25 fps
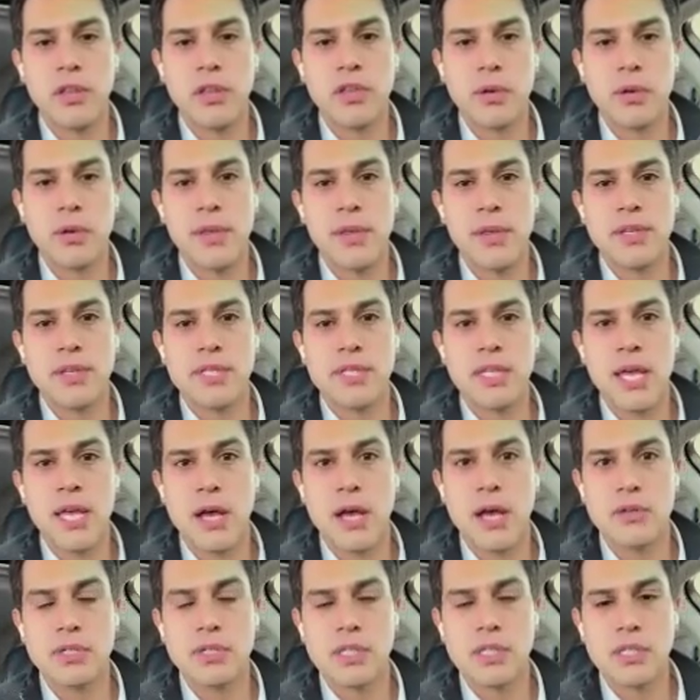trying to think about this in the
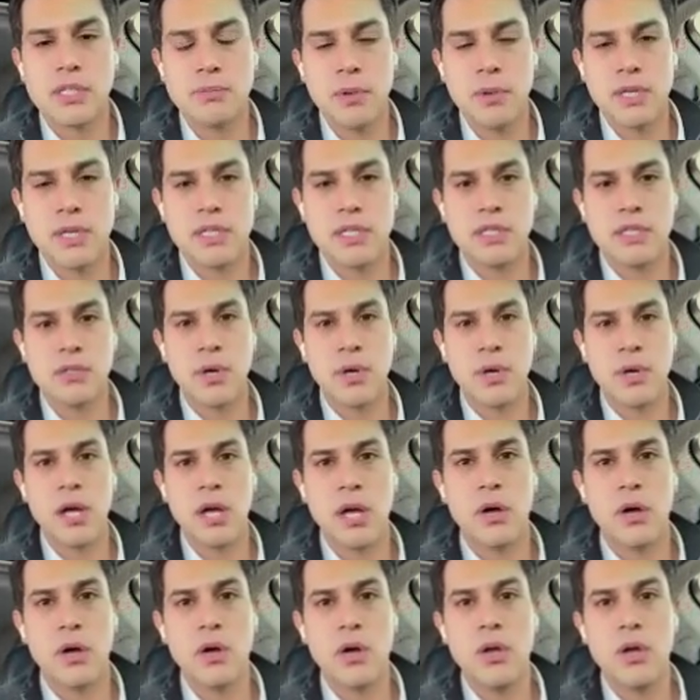housing space as
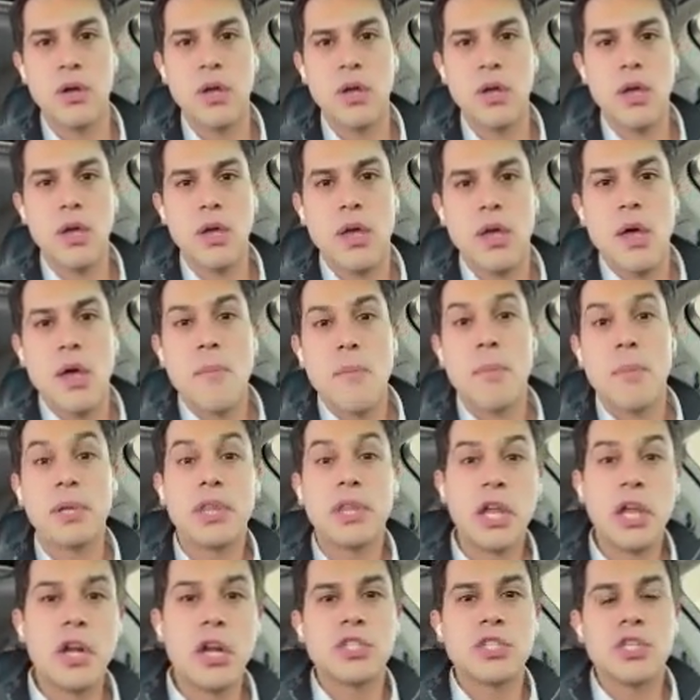well. But
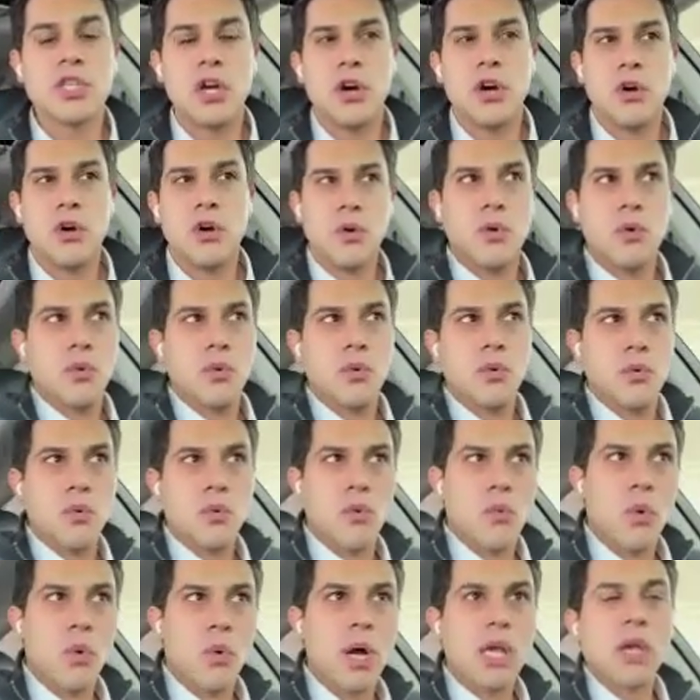then also,
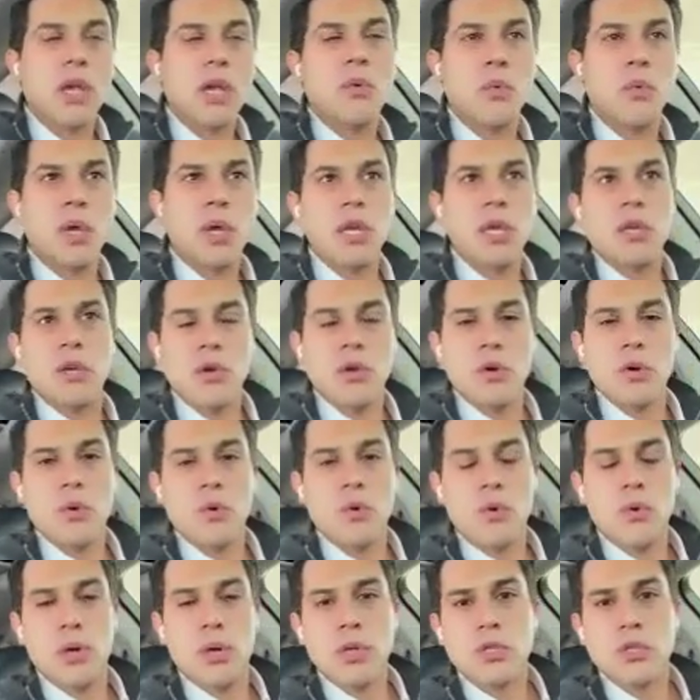what can we
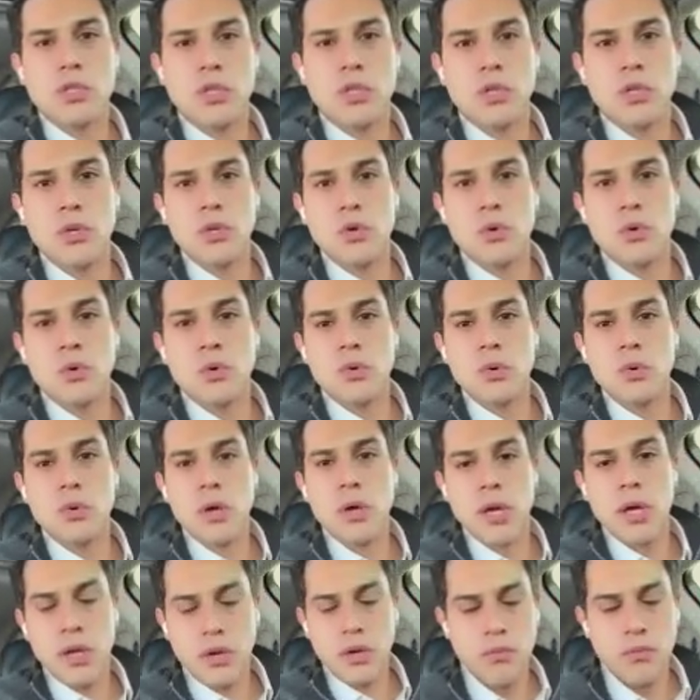do to,
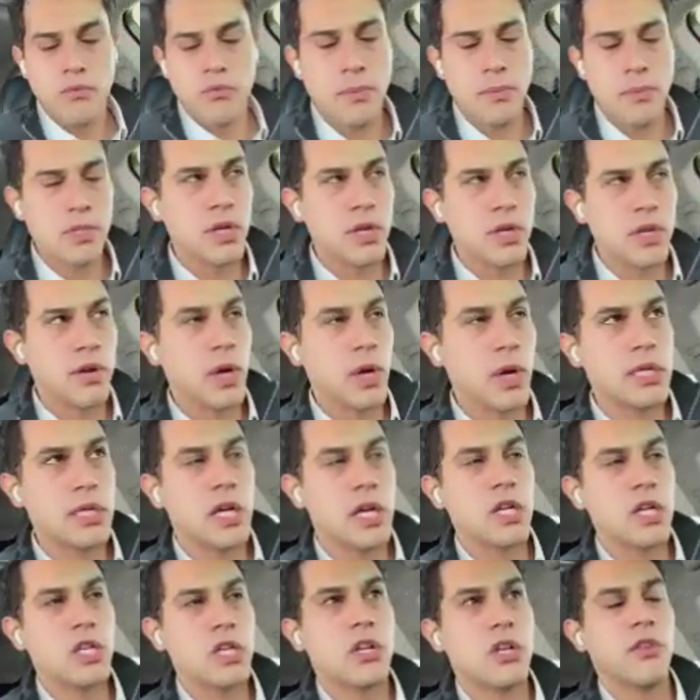and Representative White
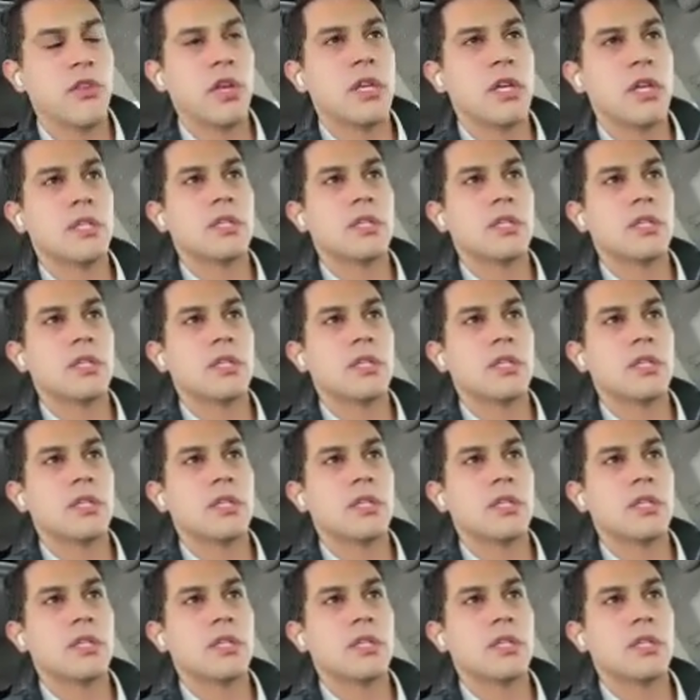touched on